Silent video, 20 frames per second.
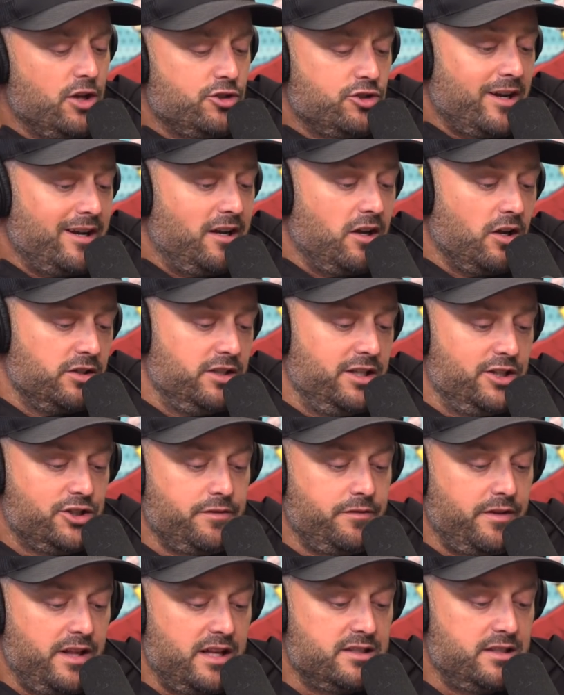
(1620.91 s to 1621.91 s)
try to
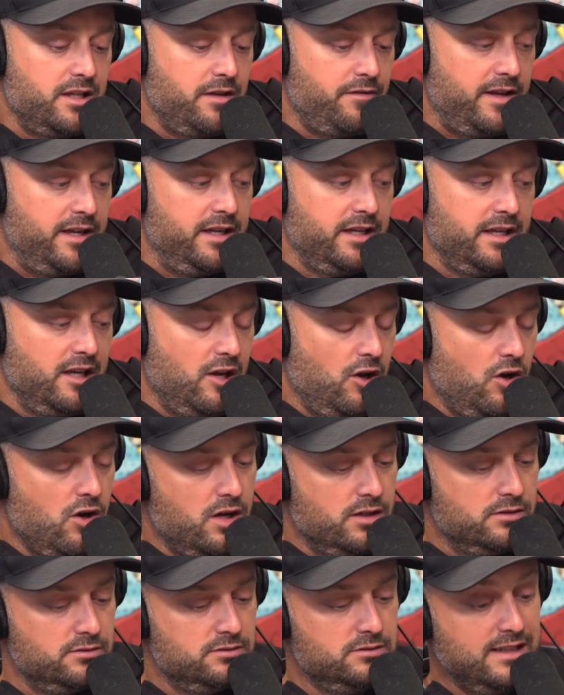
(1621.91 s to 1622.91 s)
audition for that stuff. I didn't get
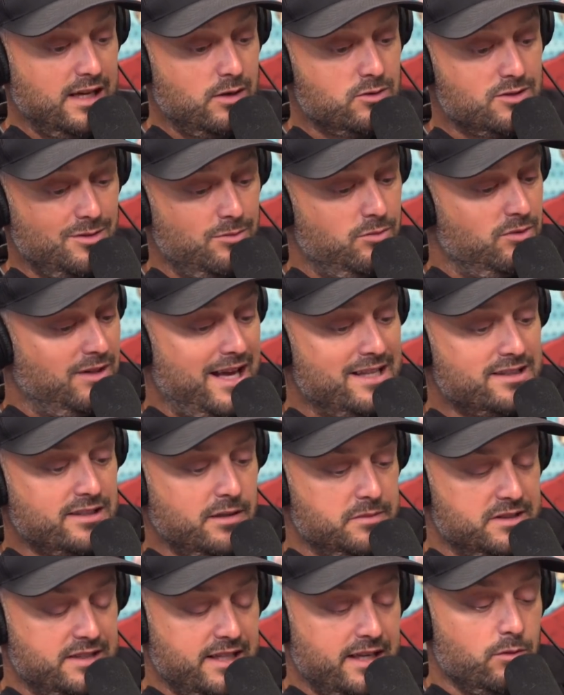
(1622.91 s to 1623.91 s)
on. That was the Last
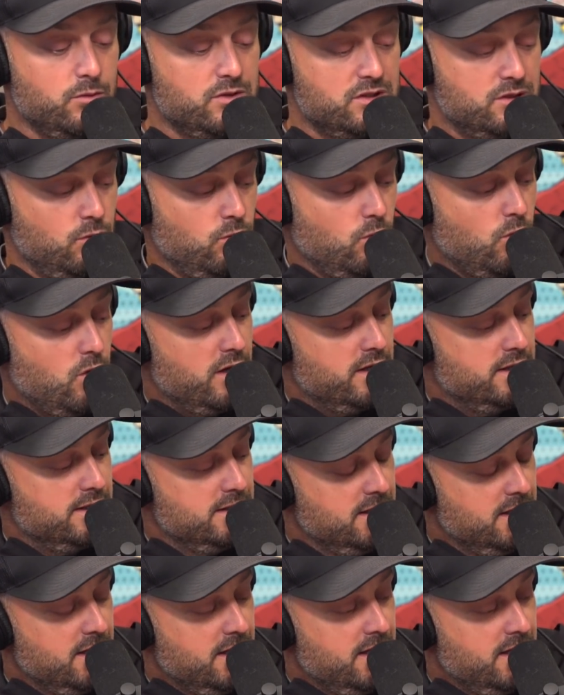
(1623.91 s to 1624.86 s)
Comic Standing was the one.